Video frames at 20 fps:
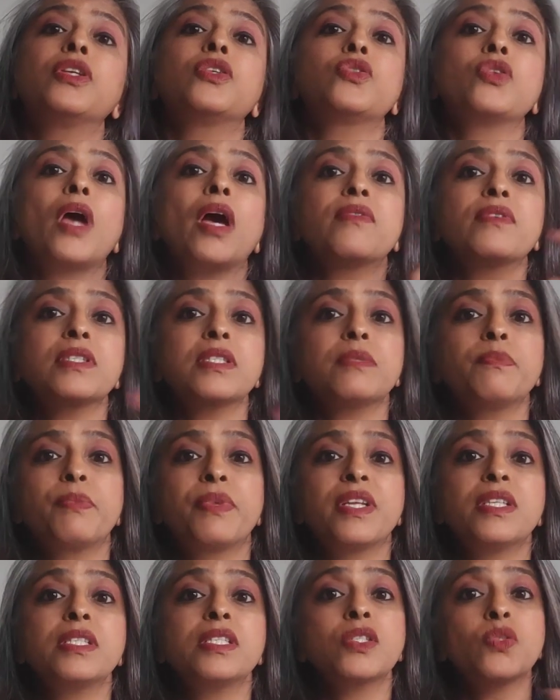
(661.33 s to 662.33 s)
need to have a
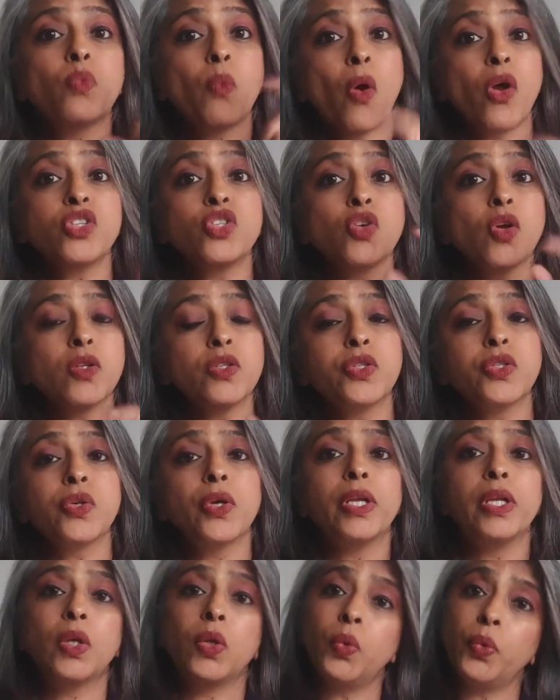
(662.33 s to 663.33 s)
print swatch also
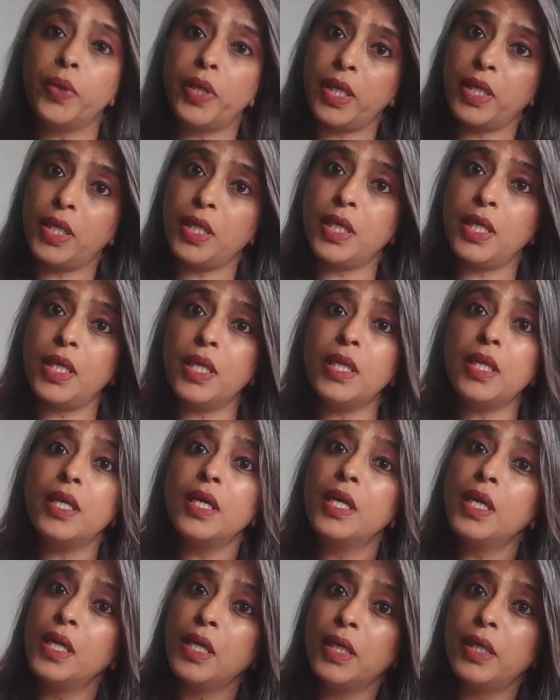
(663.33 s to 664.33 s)
included in
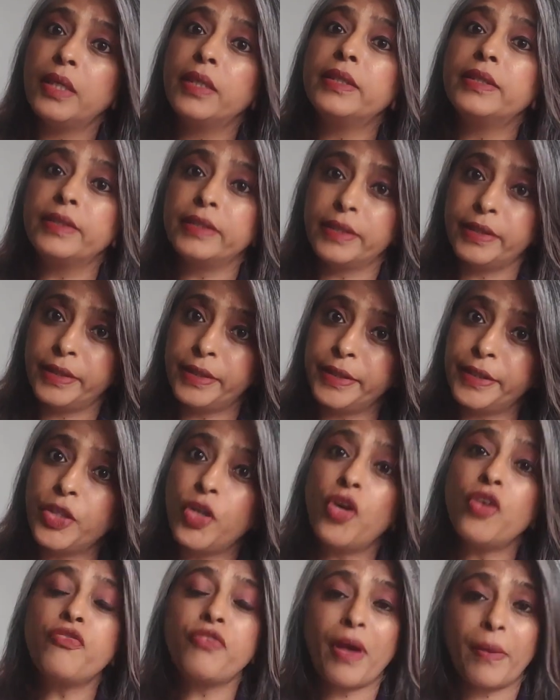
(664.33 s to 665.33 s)

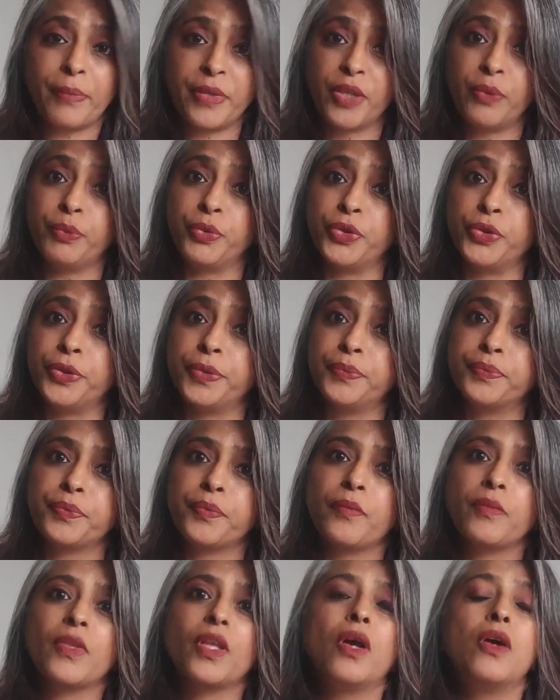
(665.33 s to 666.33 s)
your fabric board.
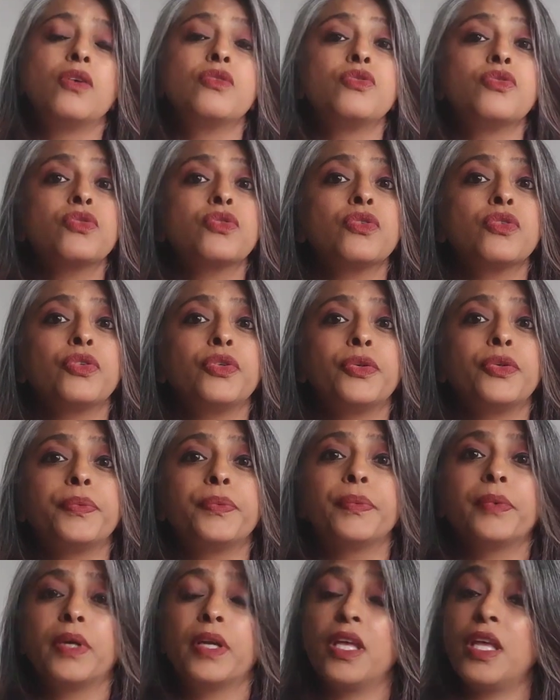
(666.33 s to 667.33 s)
So
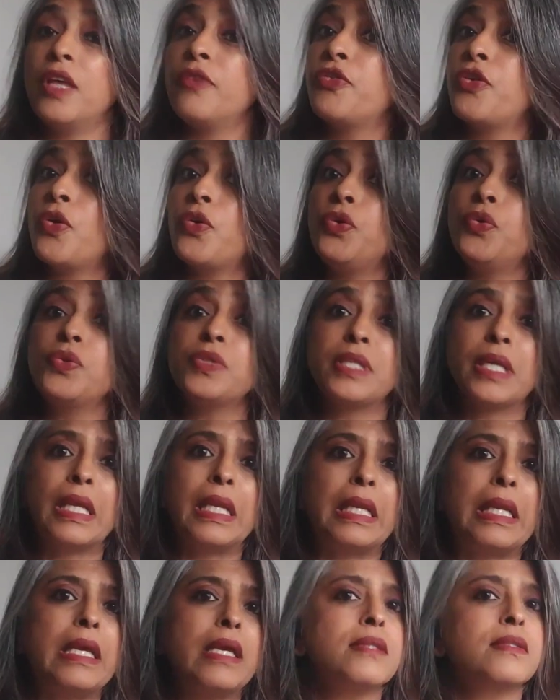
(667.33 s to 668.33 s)
if you're using
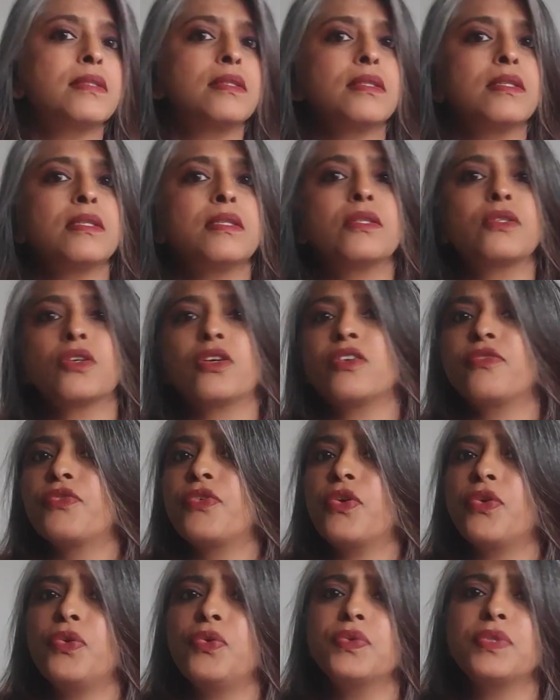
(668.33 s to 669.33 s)
laces, or if
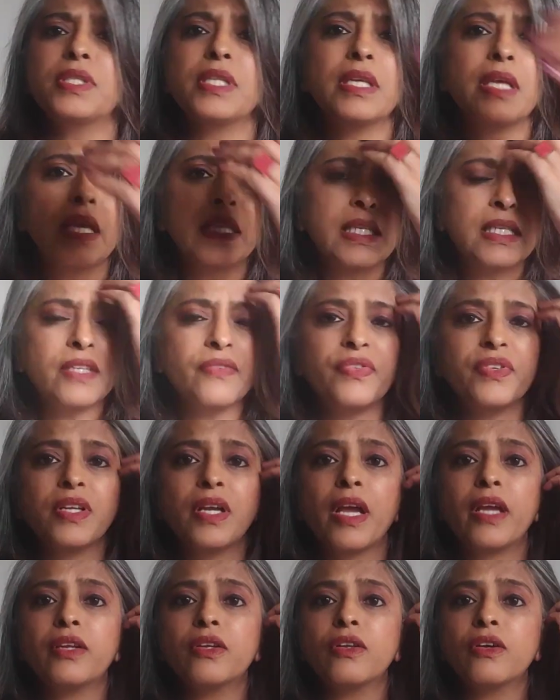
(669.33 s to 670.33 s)
you're using any different
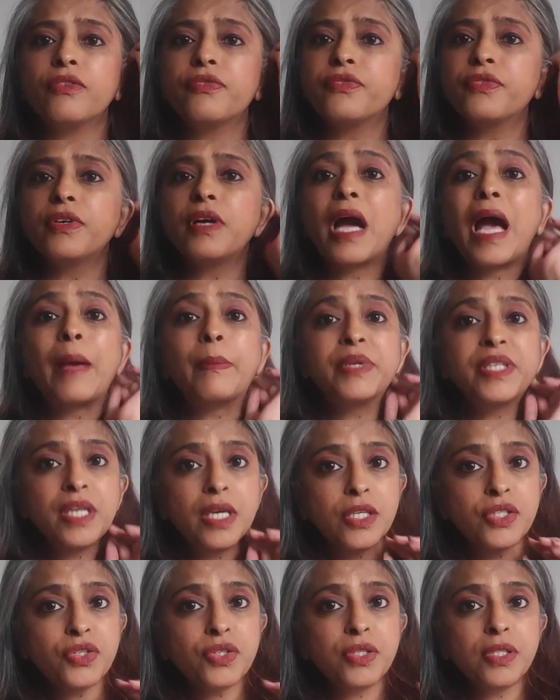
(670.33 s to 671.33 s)
kind of
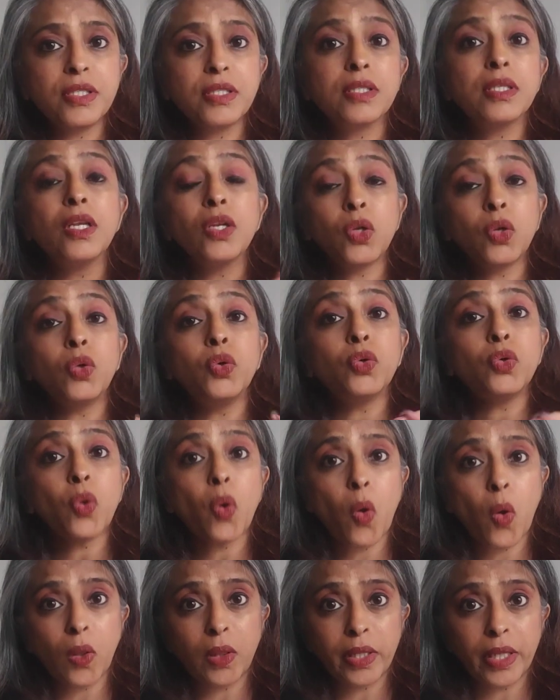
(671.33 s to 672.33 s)
haberdasheries, include
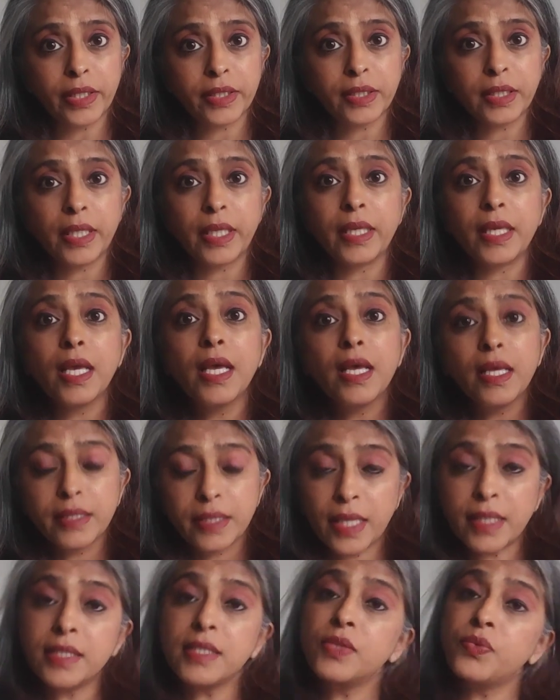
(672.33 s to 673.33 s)
all that thing.
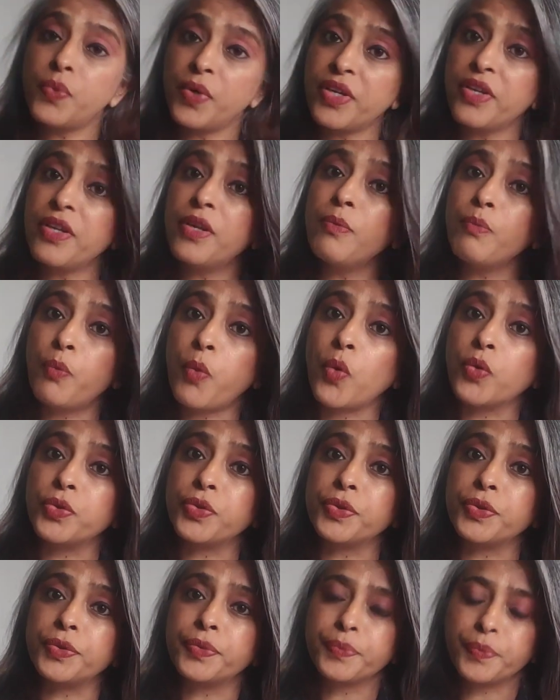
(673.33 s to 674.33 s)
That is very
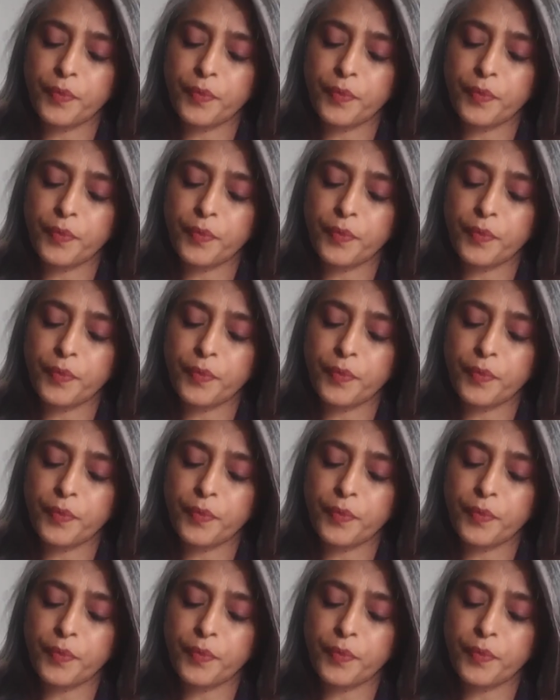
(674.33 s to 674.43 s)
important,